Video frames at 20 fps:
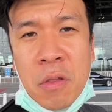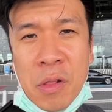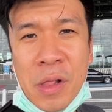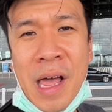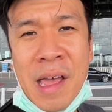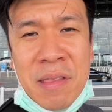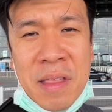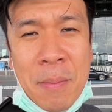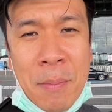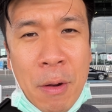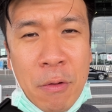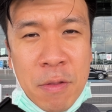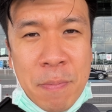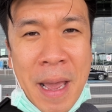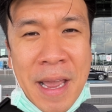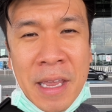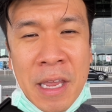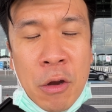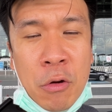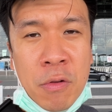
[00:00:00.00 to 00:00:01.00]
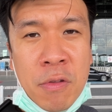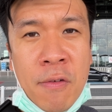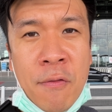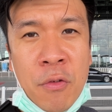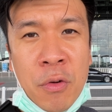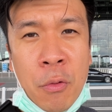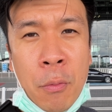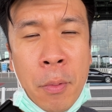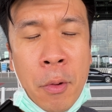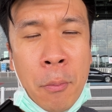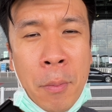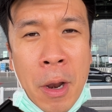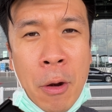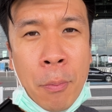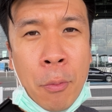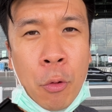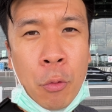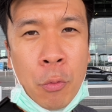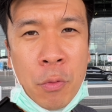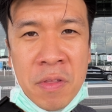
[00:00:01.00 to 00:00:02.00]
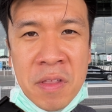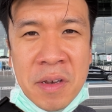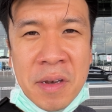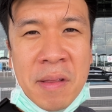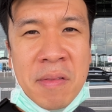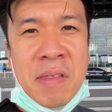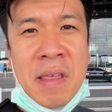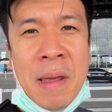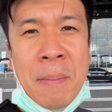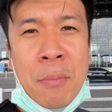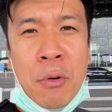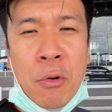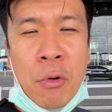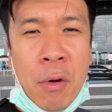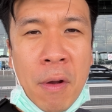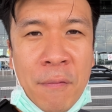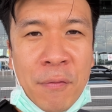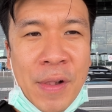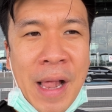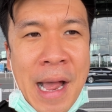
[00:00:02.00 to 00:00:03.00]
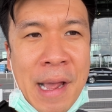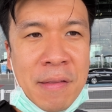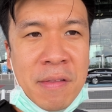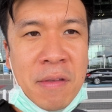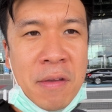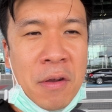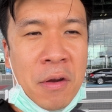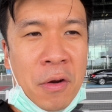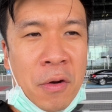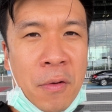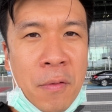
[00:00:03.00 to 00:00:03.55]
the last time I was back here in Suvarnabhumi Airport was in December of last year.